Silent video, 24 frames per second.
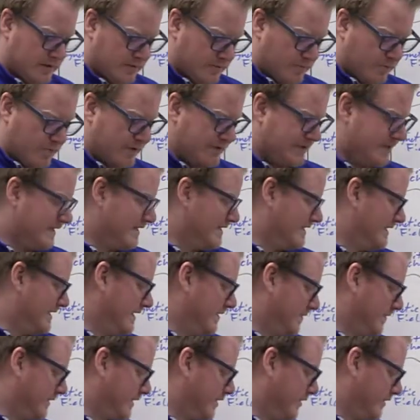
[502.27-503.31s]
What's as
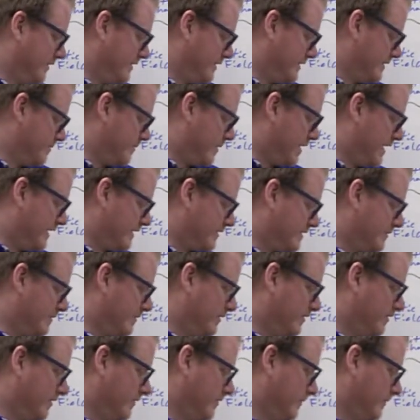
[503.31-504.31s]
difficult as possible?